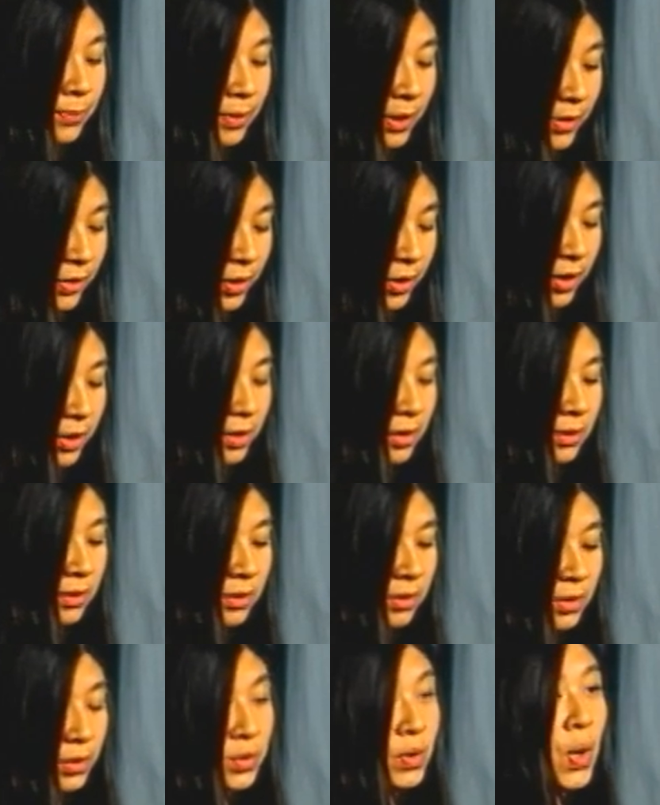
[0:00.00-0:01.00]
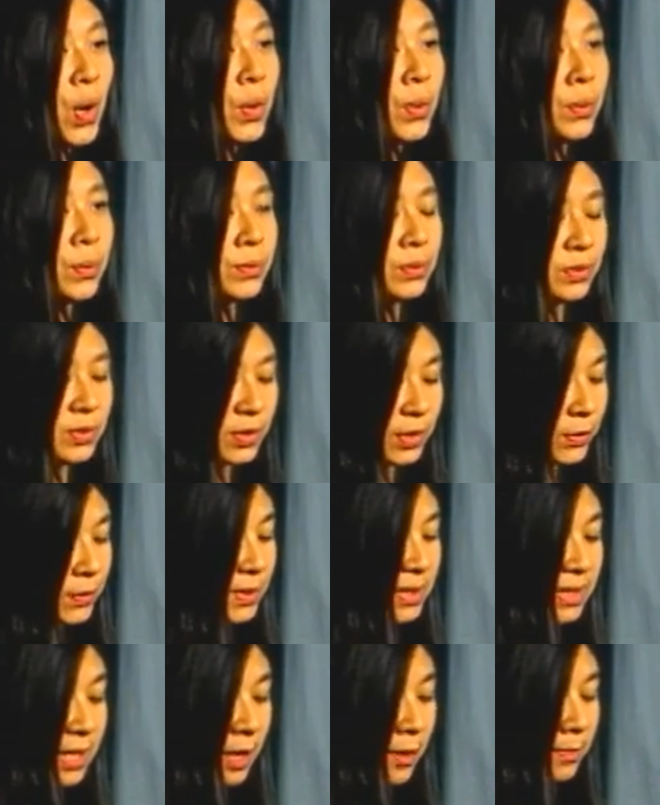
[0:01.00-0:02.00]
brother No, don't
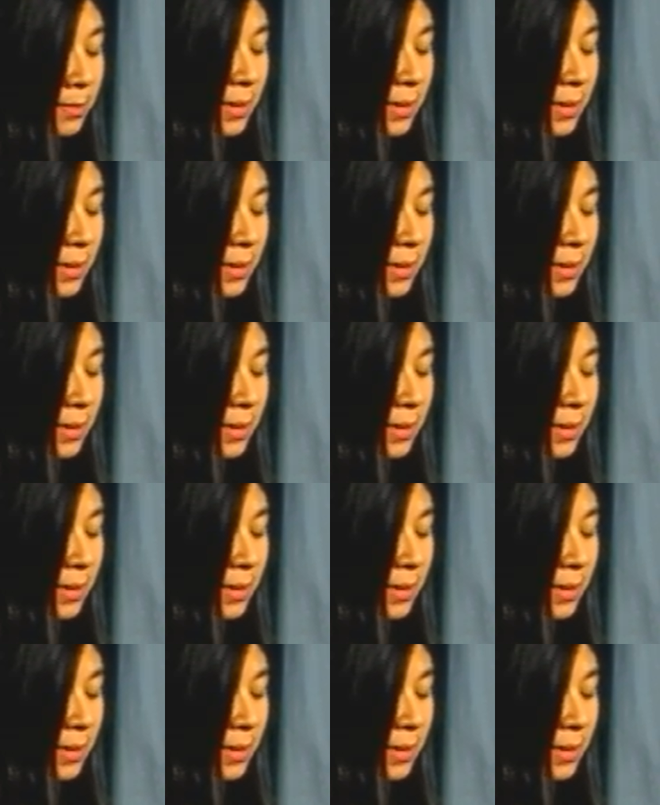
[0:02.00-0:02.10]
sell